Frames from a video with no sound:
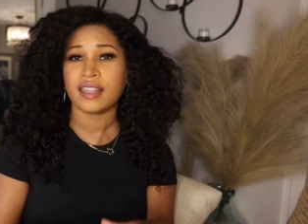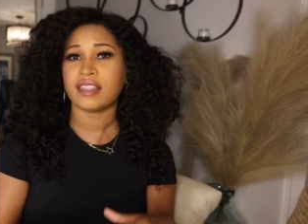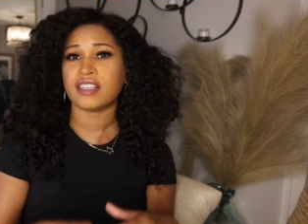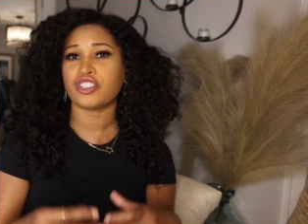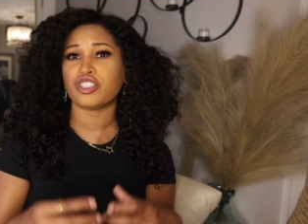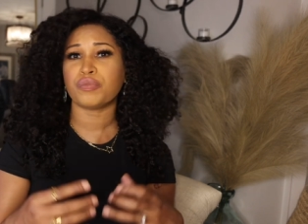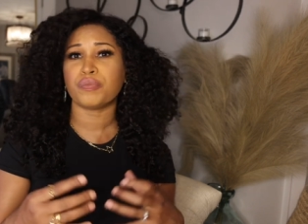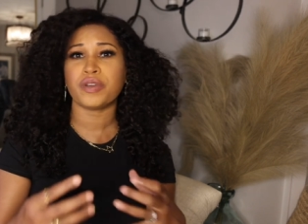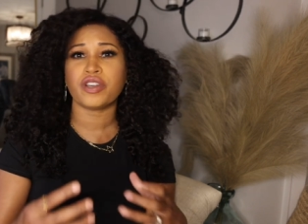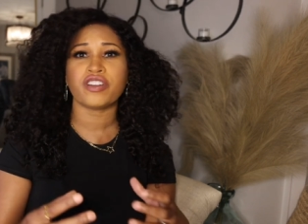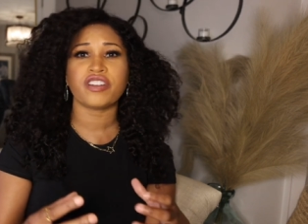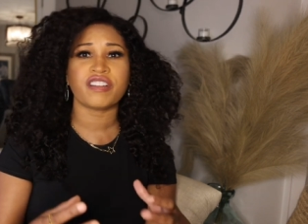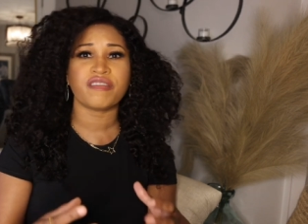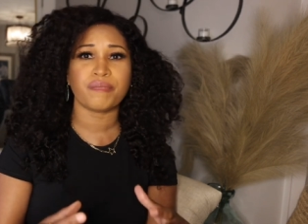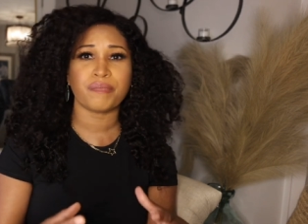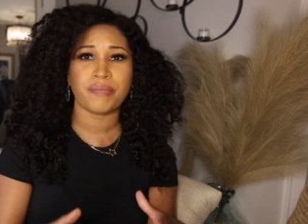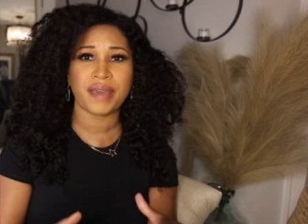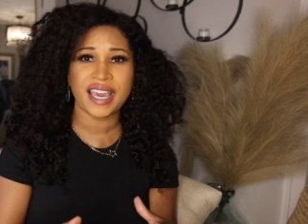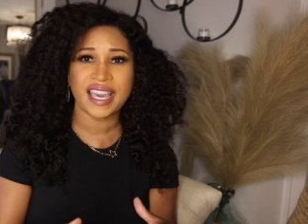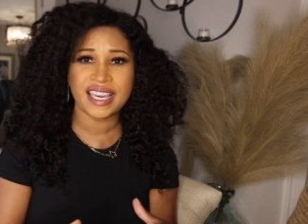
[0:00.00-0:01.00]
the spirit
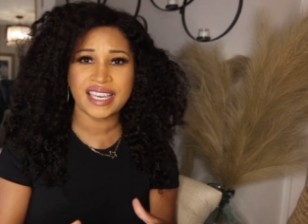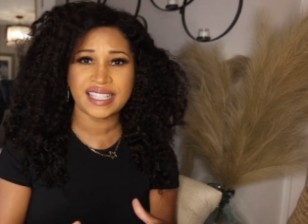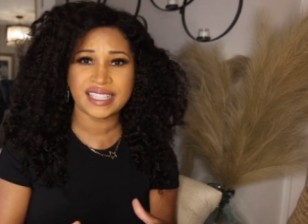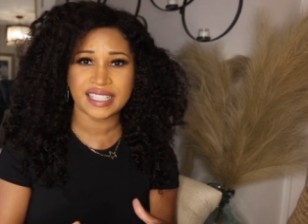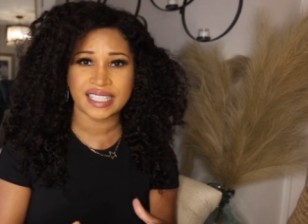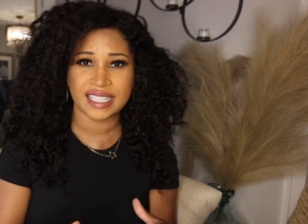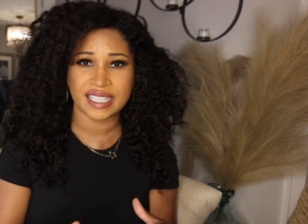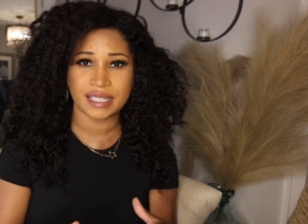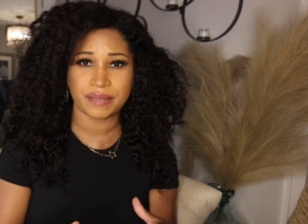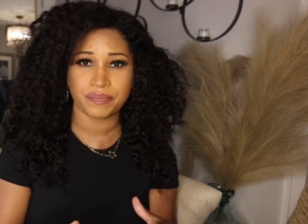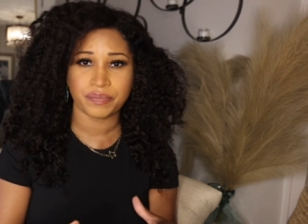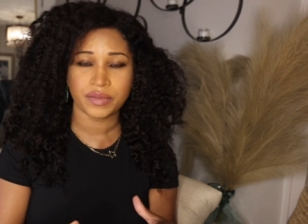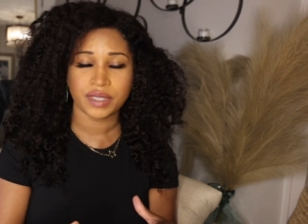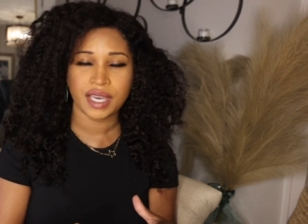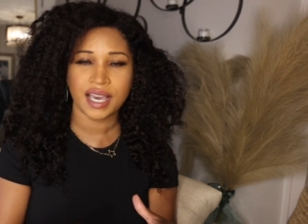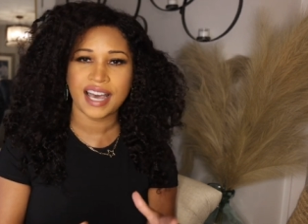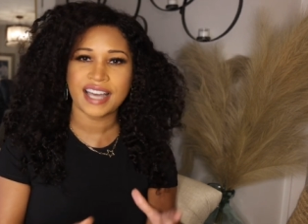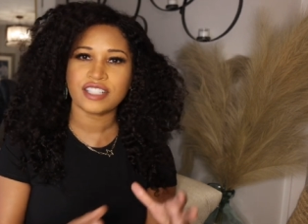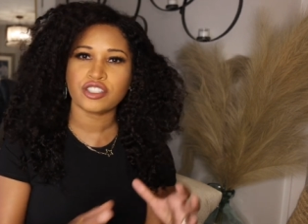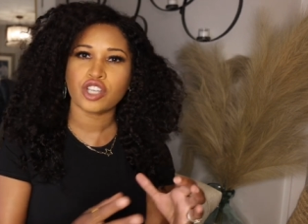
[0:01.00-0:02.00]
of Balaam.
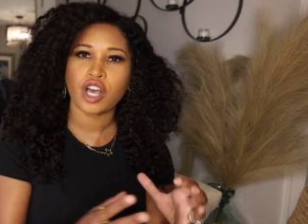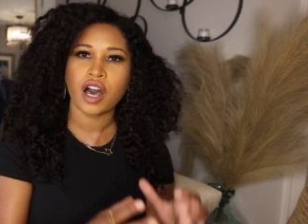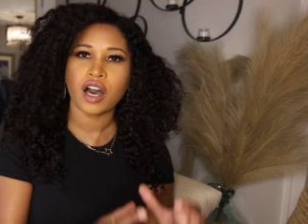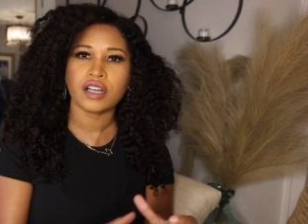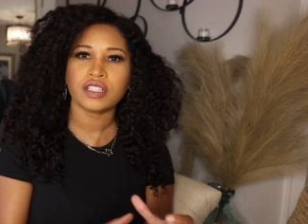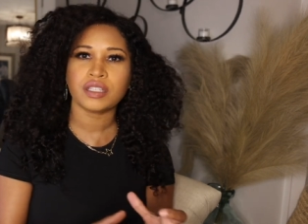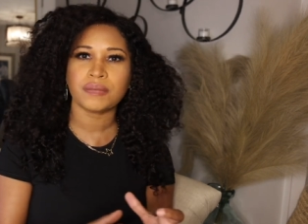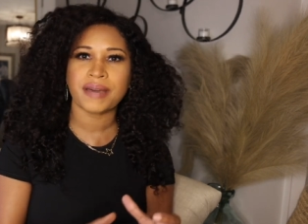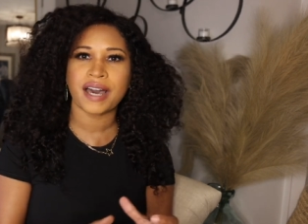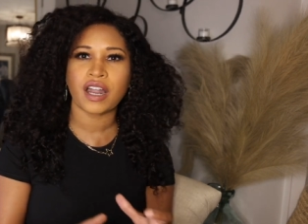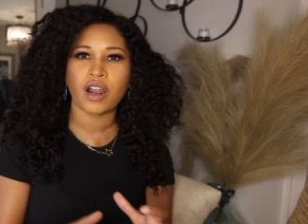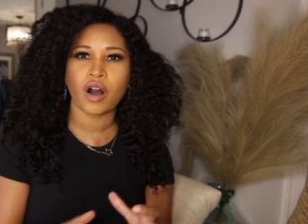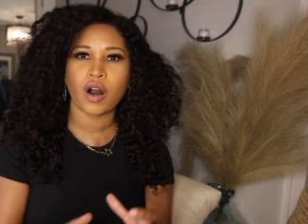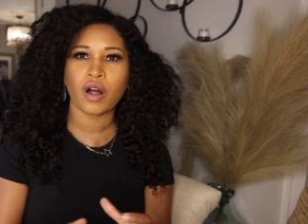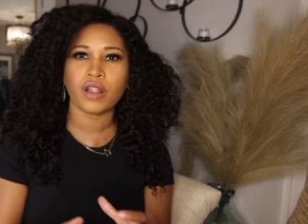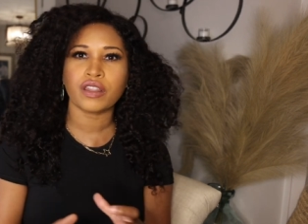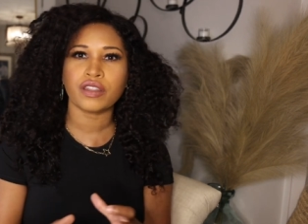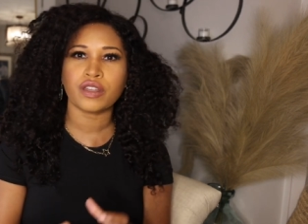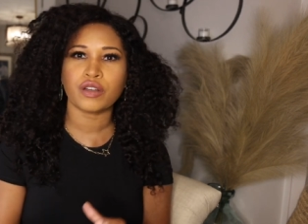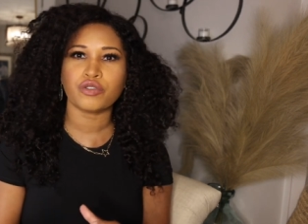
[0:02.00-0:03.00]
I talked about
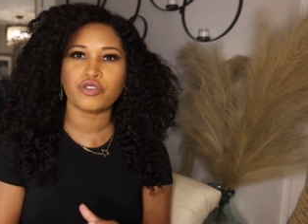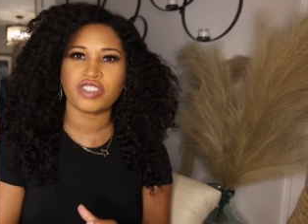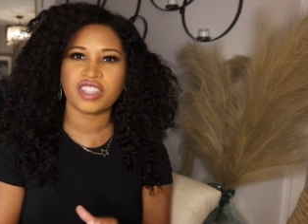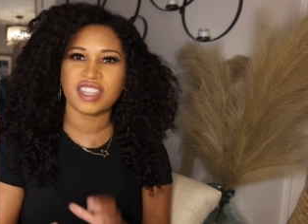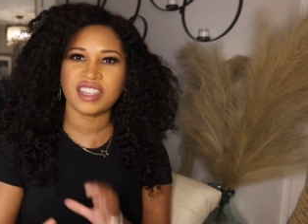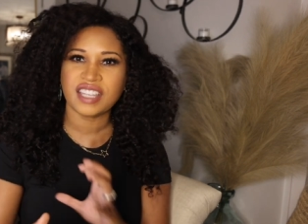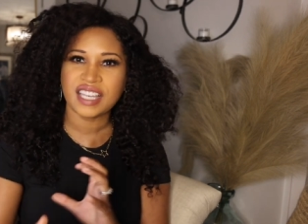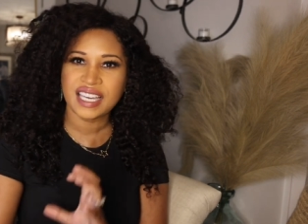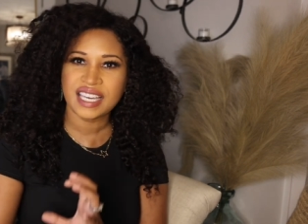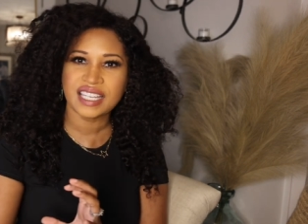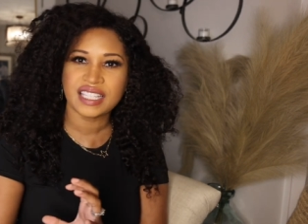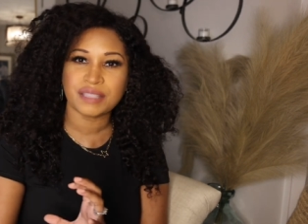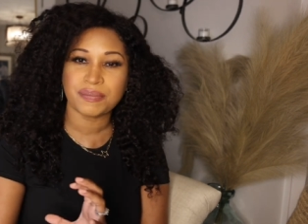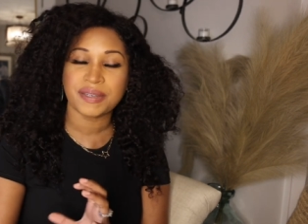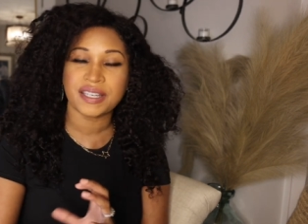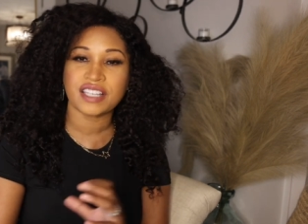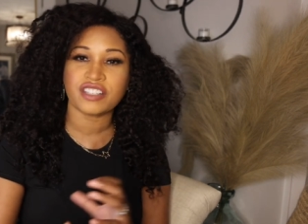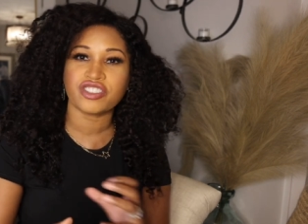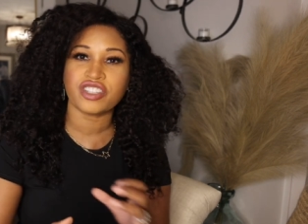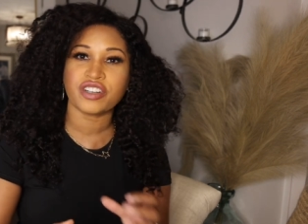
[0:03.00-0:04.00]
all of those things
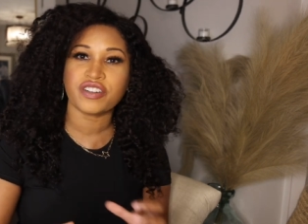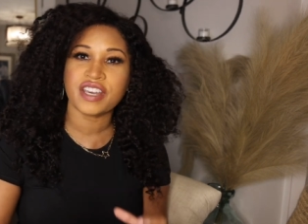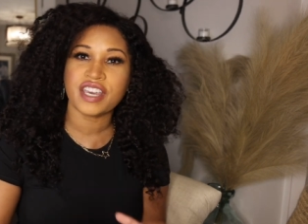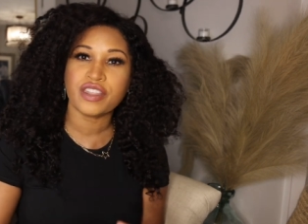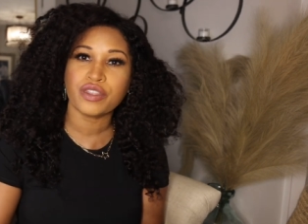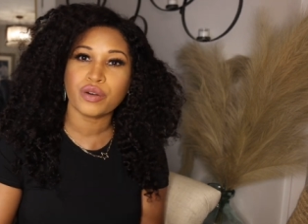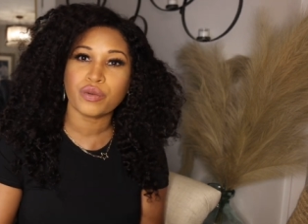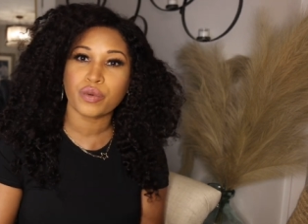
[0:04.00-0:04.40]
because they're in